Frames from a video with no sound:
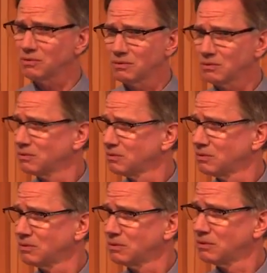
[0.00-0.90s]

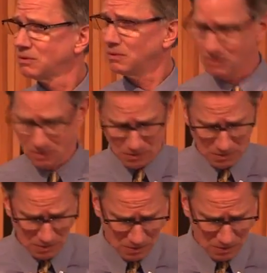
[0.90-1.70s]
[no speech]